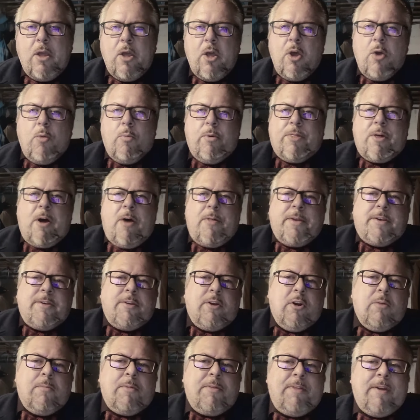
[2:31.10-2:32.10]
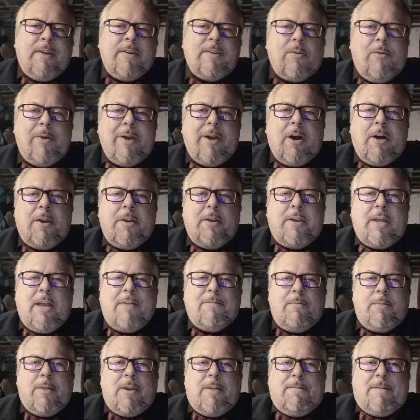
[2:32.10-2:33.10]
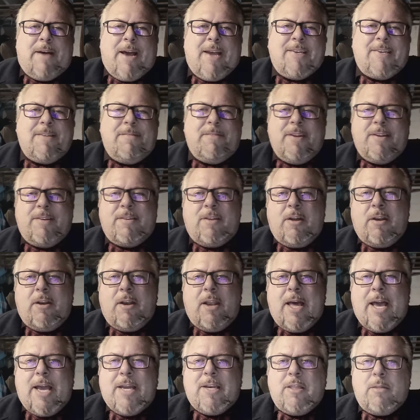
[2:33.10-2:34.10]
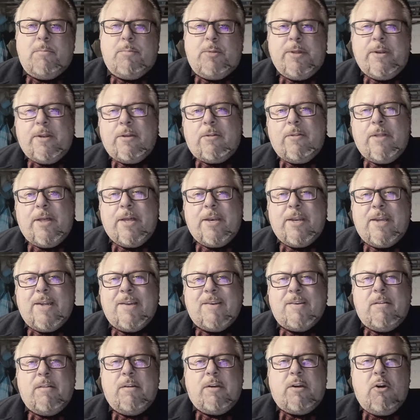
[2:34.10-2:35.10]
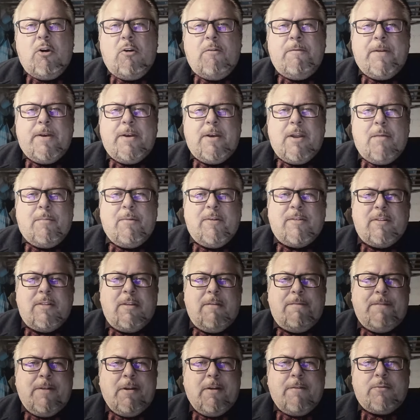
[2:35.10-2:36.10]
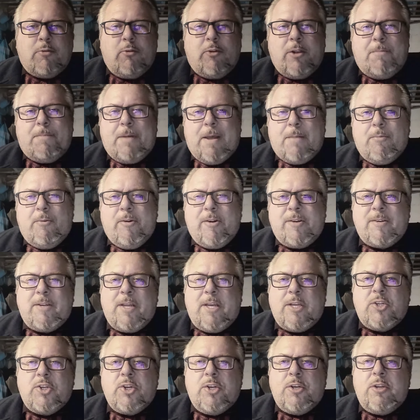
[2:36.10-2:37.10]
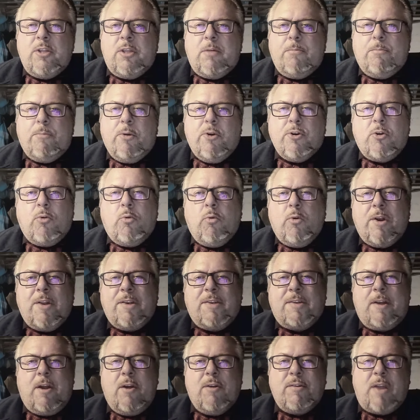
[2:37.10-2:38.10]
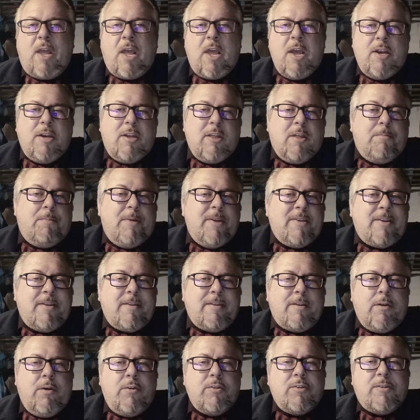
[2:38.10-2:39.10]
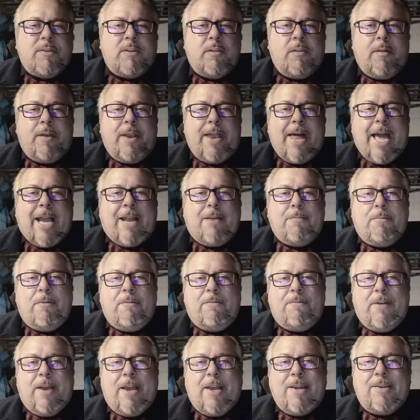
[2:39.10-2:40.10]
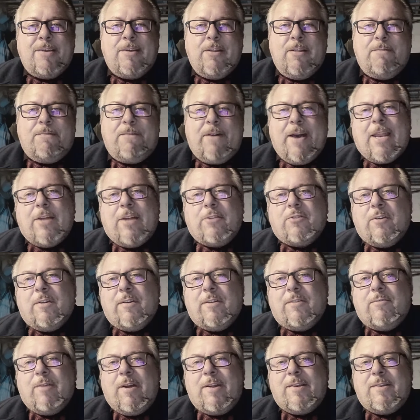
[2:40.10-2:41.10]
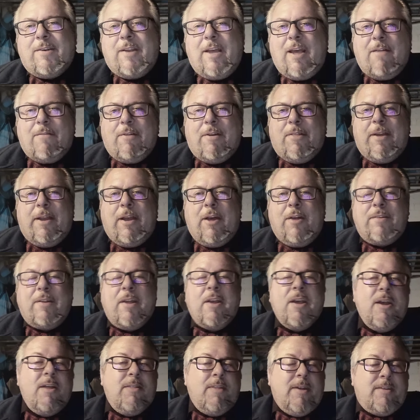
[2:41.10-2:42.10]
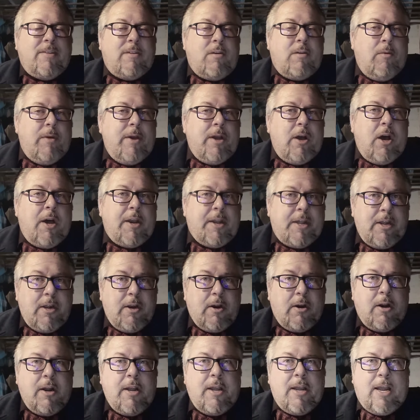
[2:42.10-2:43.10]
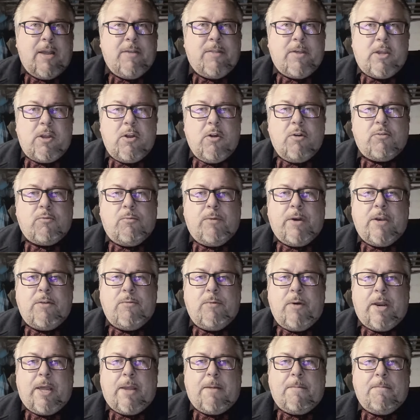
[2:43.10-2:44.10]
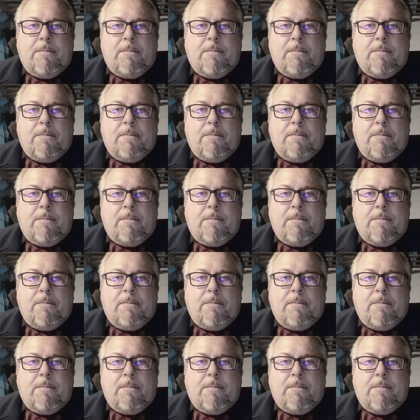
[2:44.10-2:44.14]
With all the terrible things going on today, from the divisiveness online to the political unease to the COVID numbers to the fear of toilet paper extinction to the murder hornet scares to the business closures to the lack of buffets to the financial distress to everything else that's going on here in the year 2020.